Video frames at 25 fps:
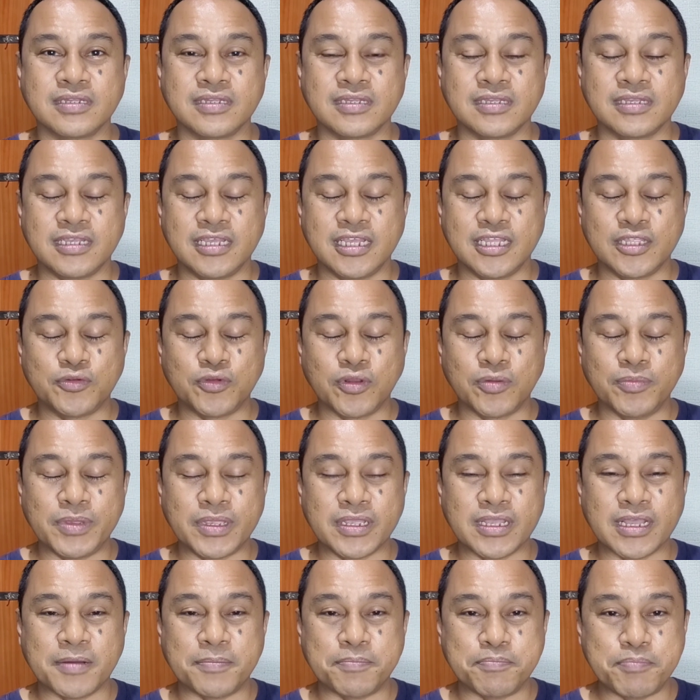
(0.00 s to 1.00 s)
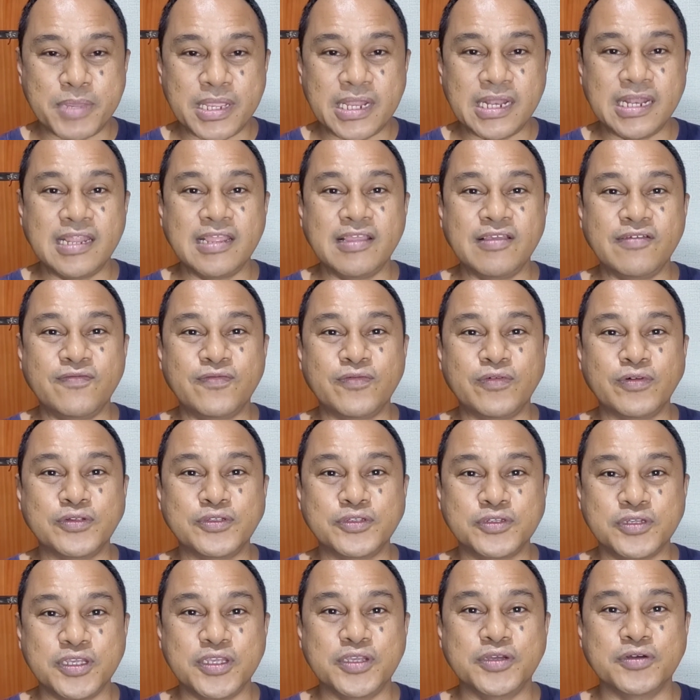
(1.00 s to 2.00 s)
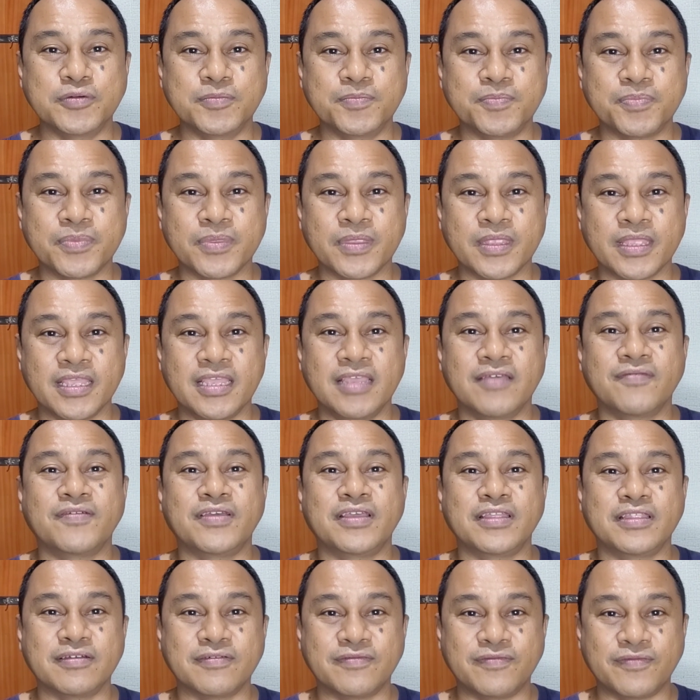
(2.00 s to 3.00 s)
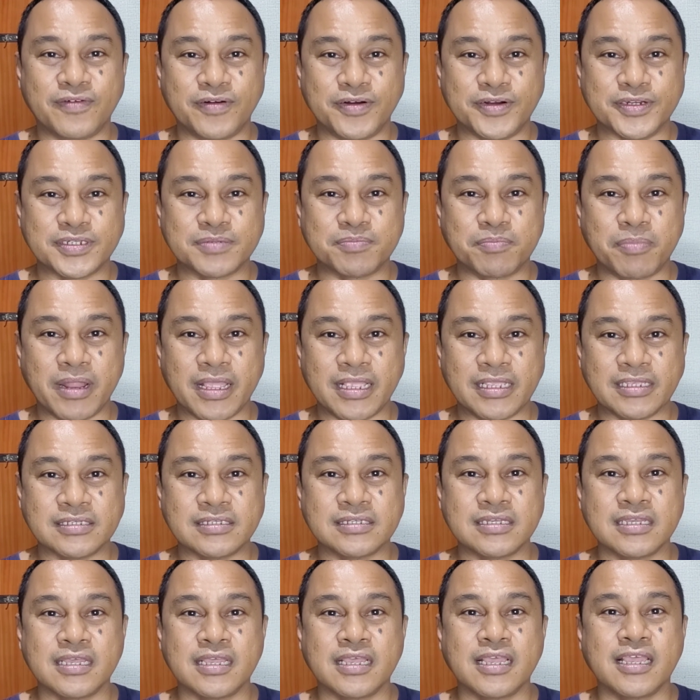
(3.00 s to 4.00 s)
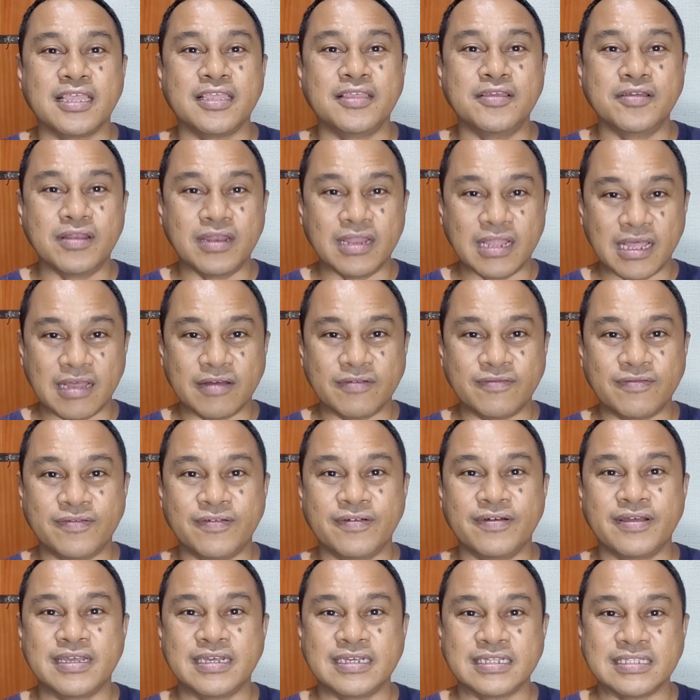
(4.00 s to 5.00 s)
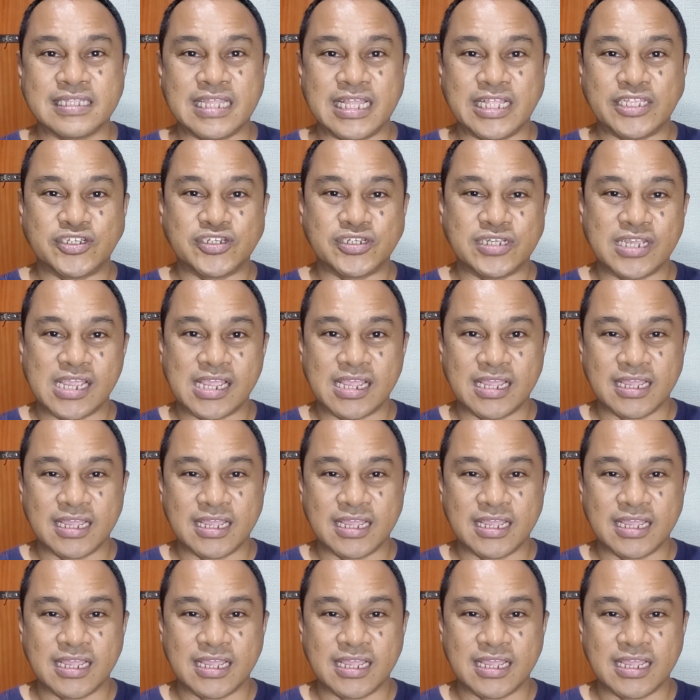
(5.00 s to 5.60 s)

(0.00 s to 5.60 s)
It will become meaningful to you if in the first place you love teaching.